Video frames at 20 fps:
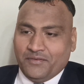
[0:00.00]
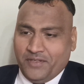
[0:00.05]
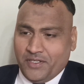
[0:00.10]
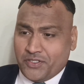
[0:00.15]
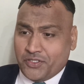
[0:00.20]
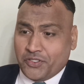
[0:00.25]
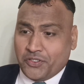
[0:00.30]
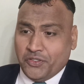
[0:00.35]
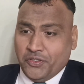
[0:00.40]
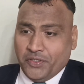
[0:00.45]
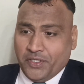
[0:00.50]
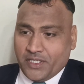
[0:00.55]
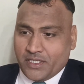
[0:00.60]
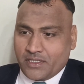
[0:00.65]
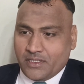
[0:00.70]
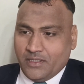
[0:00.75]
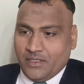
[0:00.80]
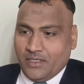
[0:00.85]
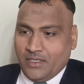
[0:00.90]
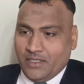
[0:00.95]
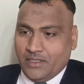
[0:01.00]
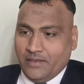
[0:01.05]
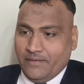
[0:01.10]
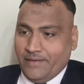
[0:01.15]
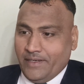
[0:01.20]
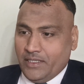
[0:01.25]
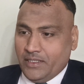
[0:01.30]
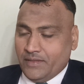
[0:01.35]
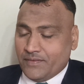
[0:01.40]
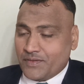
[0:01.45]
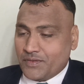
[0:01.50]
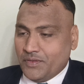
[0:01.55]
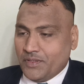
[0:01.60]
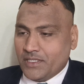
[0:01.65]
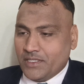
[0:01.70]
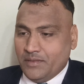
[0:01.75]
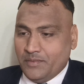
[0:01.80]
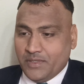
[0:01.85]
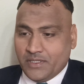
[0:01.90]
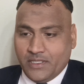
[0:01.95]
first two units: learn the value of
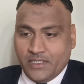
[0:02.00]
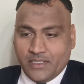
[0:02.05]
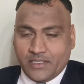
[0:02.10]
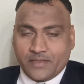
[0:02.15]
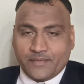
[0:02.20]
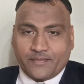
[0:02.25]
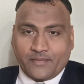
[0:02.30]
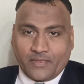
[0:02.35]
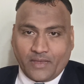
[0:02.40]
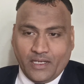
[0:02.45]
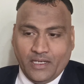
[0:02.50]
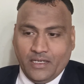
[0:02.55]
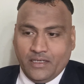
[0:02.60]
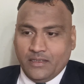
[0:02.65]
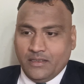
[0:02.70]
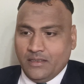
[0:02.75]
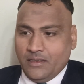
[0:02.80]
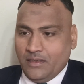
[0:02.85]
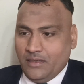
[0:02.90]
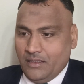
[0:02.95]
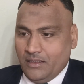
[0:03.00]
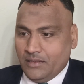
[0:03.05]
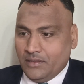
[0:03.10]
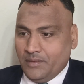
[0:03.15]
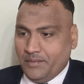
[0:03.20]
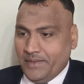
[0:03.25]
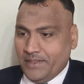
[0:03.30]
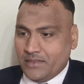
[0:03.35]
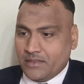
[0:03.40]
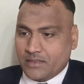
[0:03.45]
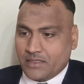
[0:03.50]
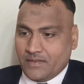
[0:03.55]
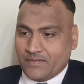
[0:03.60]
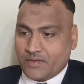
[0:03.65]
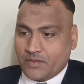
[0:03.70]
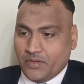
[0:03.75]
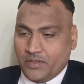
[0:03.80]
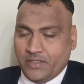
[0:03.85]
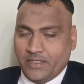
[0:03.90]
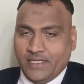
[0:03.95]
stories in business and learn the basics
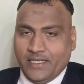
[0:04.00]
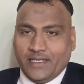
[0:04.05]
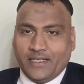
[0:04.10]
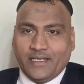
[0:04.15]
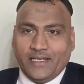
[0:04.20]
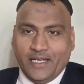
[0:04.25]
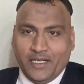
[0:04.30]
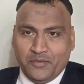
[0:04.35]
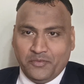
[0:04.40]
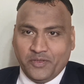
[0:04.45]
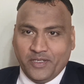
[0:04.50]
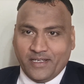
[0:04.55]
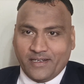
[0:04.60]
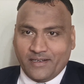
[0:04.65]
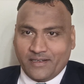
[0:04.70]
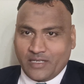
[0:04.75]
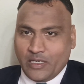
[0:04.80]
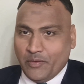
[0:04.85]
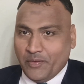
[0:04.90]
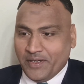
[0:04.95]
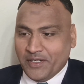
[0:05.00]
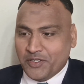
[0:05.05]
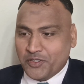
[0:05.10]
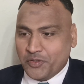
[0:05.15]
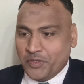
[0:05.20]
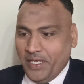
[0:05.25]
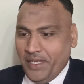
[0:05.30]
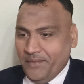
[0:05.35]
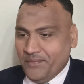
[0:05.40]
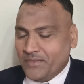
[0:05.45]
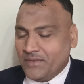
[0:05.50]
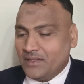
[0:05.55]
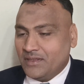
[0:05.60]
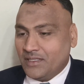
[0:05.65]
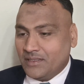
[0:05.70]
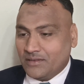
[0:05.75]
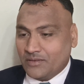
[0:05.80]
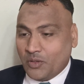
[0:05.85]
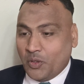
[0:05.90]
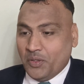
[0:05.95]
of storytelling. And we are covering today
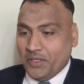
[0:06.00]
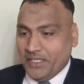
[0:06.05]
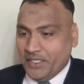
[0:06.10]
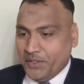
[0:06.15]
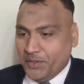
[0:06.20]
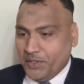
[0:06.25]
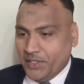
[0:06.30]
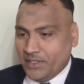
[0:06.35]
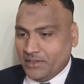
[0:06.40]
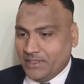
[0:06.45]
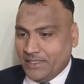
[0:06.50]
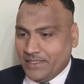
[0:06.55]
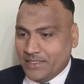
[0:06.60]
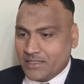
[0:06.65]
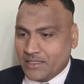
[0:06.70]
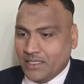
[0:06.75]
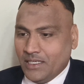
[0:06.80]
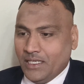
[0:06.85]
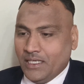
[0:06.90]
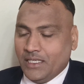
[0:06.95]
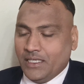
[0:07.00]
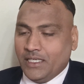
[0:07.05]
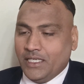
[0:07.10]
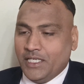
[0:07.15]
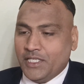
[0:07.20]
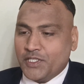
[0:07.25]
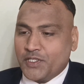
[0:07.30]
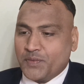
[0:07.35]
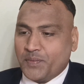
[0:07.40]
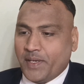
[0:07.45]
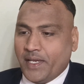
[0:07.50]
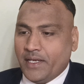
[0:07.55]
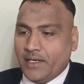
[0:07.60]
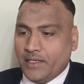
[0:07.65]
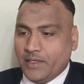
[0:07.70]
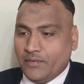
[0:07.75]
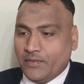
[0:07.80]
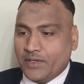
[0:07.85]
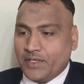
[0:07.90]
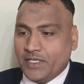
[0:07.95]
the third unit, that is
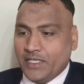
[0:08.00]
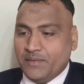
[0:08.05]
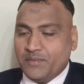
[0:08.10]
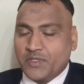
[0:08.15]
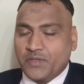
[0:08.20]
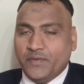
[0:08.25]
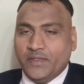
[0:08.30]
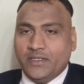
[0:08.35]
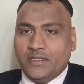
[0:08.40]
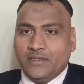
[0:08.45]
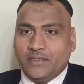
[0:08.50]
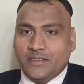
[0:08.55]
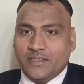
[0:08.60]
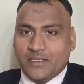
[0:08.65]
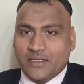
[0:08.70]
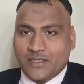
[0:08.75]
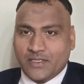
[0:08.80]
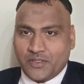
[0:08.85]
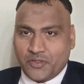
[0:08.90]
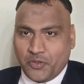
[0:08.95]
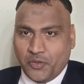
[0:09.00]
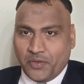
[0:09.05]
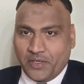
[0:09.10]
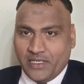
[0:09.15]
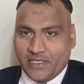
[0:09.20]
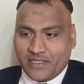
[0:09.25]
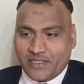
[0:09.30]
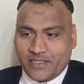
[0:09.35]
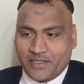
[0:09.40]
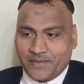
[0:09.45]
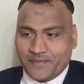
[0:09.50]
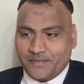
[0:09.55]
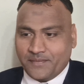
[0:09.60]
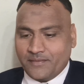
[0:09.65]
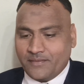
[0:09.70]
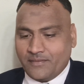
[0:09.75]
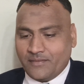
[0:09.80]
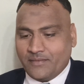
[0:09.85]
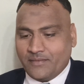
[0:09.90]
inspire your teams with stories.